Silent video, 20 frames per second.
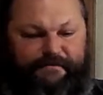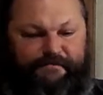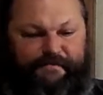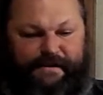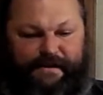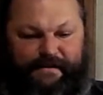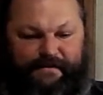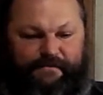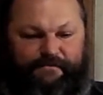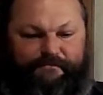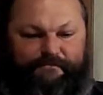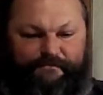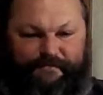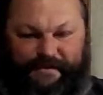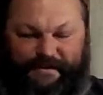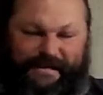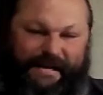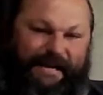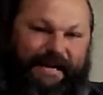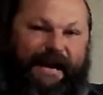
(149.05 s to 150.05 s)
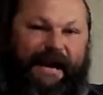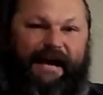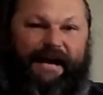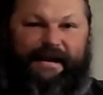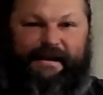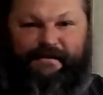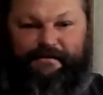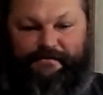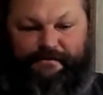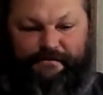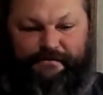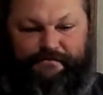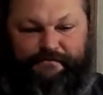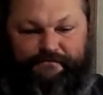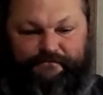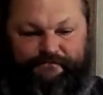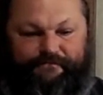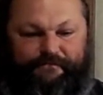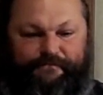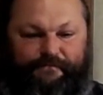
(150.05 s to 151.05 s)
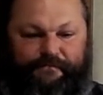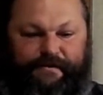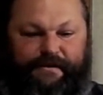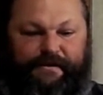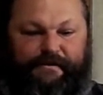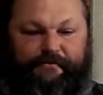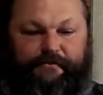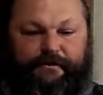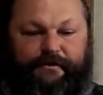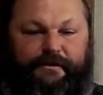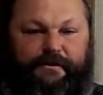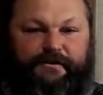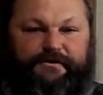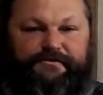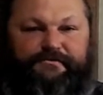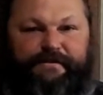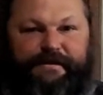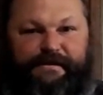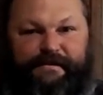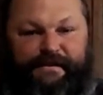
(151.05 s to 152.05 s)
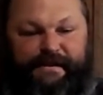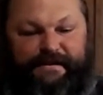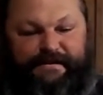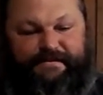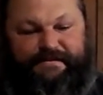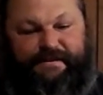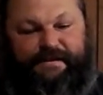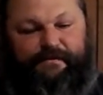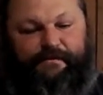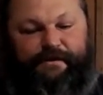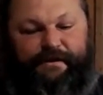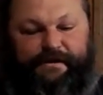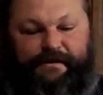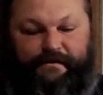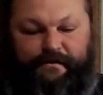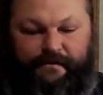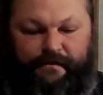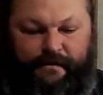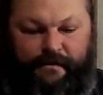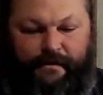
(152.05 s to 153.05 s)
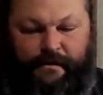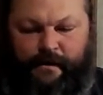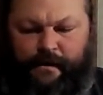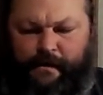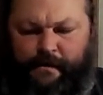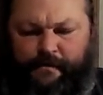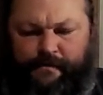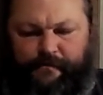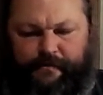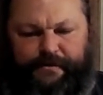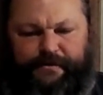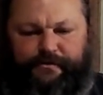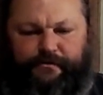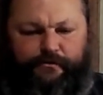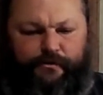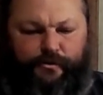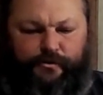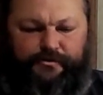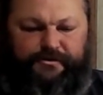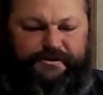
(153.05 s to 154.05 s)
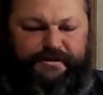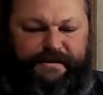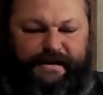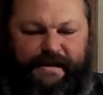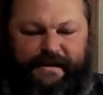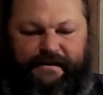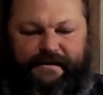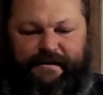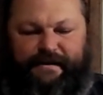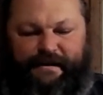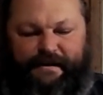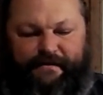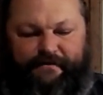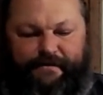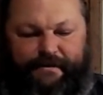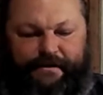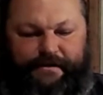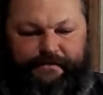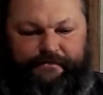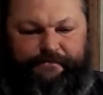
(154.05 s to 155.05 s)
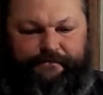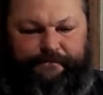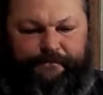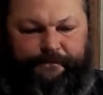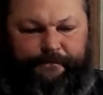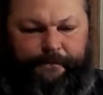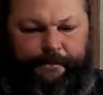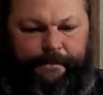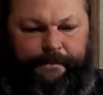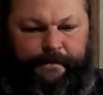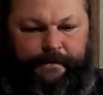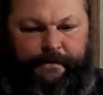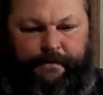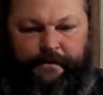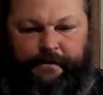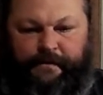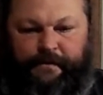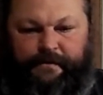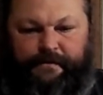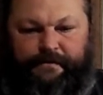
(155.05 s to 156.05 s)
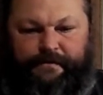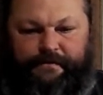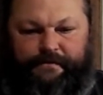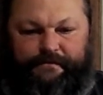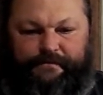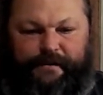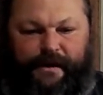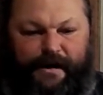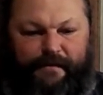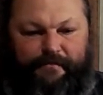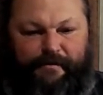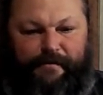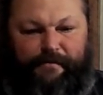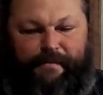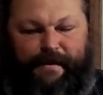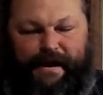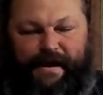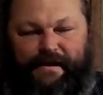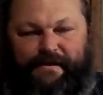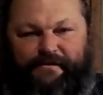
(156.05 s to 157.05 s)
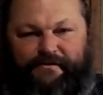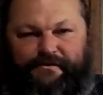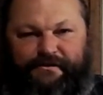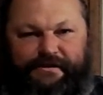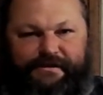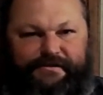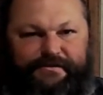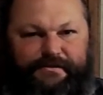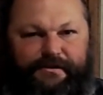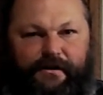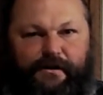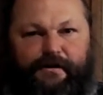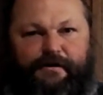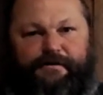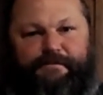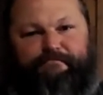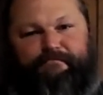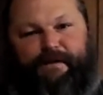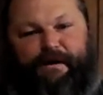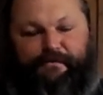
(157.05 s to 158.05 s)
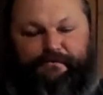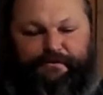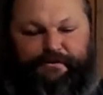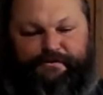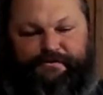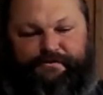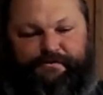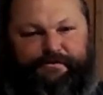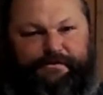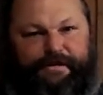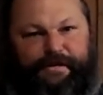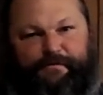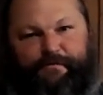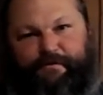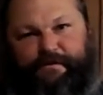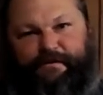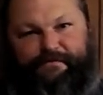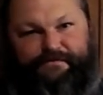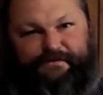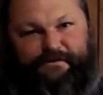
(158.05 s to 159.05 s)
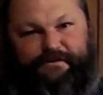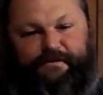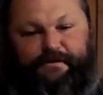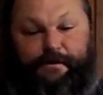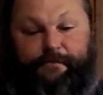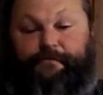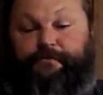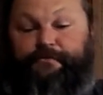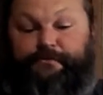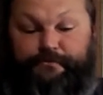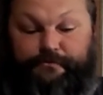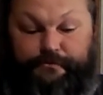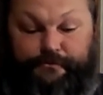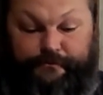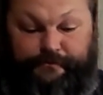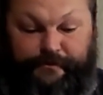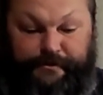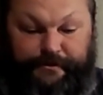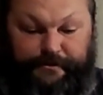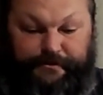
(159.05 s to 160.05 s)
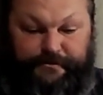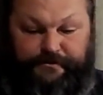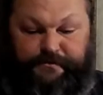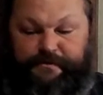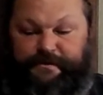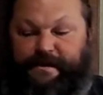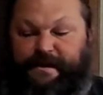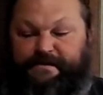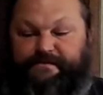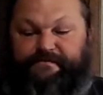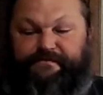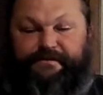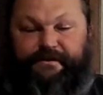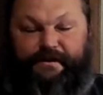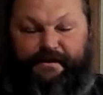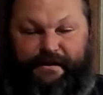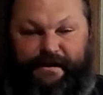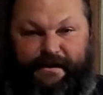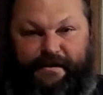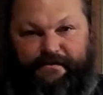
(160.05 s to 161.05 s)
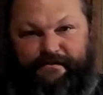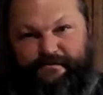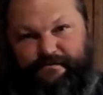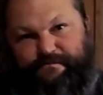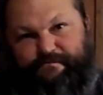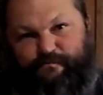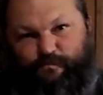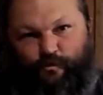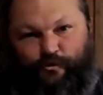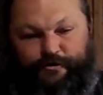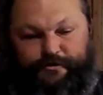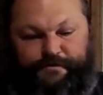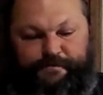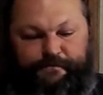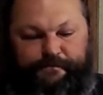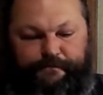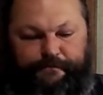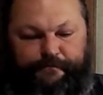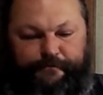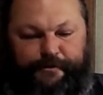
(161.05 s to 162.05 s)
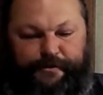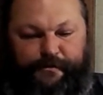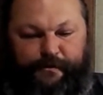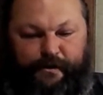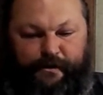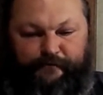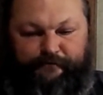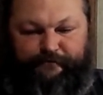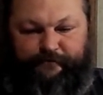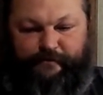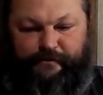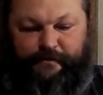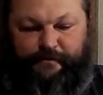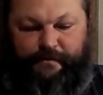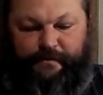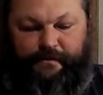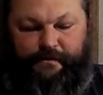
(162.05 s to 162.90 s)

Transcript: make like a guide and be able to cut straight lines that way. I went to Lowe's, and they didn't have any. I thought about buying a jigsaw and mounting it to a table. I've seen a couple of YouTube videos where guys have done that, and it works pretty well for them.